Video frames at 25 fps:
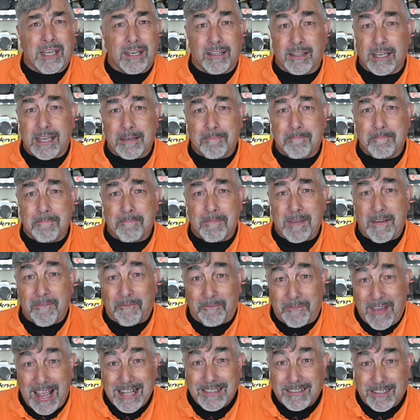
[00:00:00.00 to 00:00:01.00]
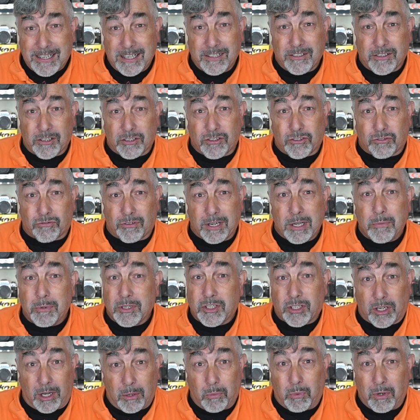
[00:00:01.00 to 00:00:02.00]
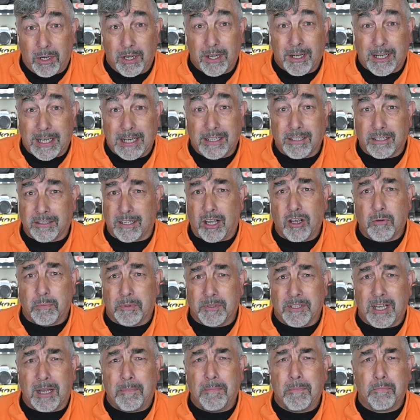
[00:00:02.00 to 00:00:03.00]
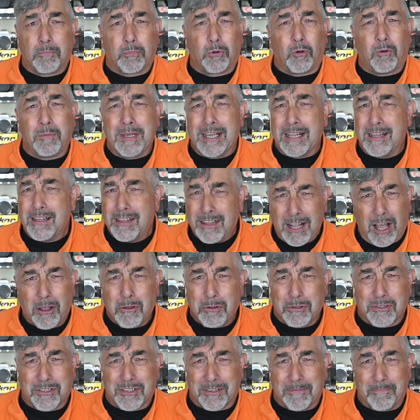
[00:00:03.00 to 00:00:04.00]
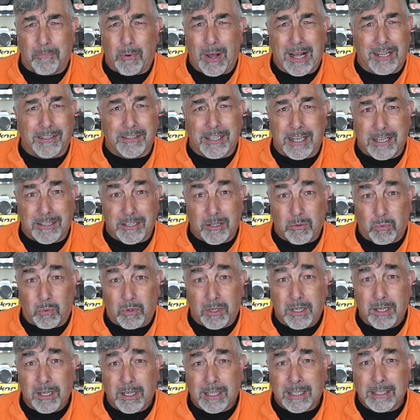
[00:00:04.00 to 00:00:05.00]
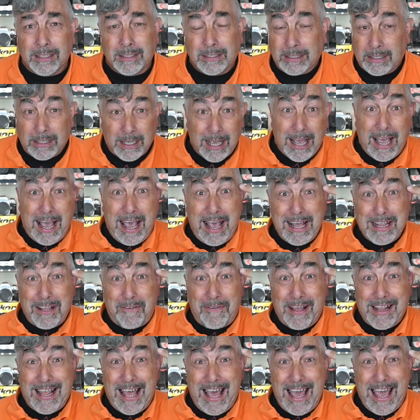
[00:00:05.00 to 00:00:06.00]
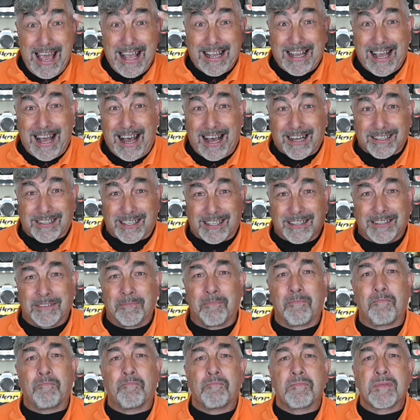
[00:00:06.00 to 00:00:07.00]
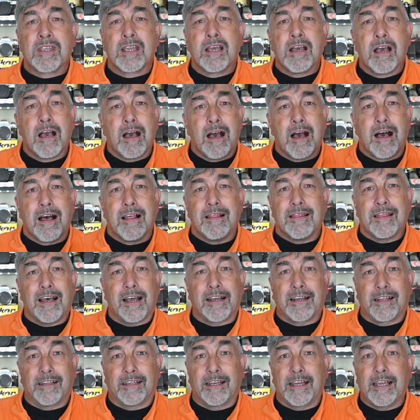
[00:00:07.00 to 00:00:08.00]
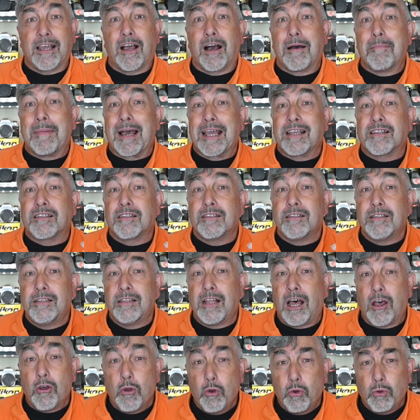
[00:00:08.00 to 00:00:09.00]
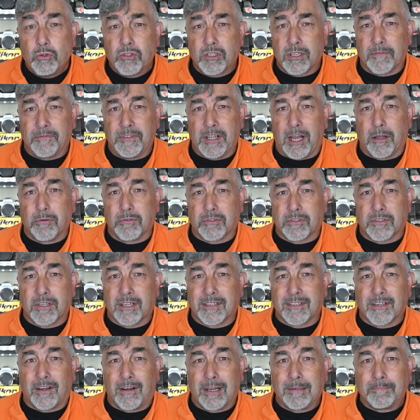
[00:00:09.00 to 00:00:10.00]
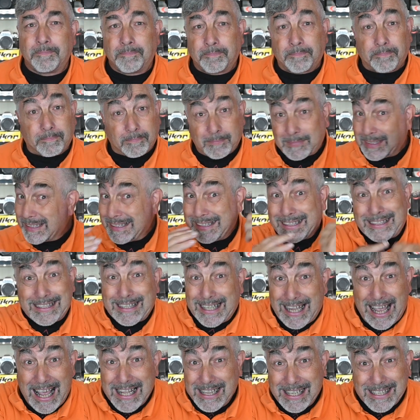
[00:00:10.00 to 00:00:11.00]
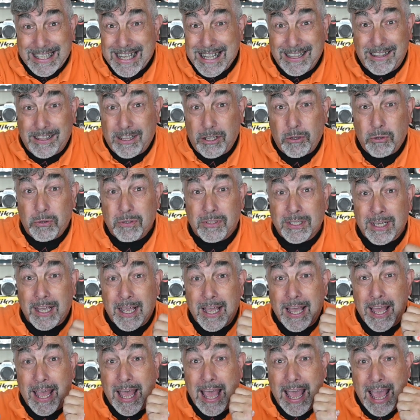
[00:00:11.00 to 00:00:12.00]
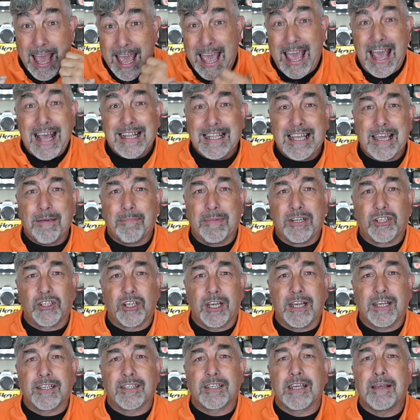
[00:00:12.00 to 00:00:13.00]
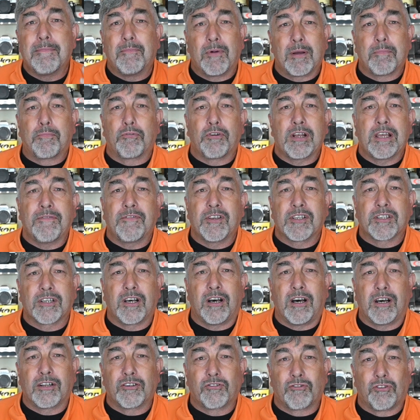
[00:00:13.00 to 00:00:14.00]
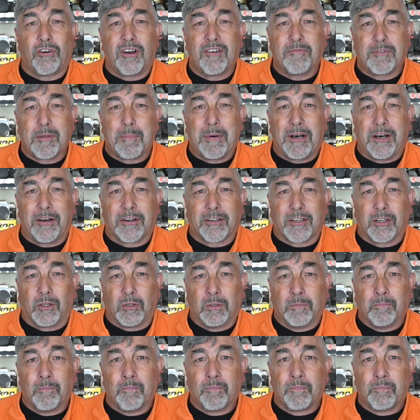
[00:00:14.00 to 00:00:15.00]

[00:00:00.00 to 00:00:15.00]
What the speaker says: The event industry, which I work in, has opened up and brought me loads of well-needed work. And I've had a haircut. Luckily, I made loads of notes at the time, and I didn't lose any images in my previous hard drive debacle.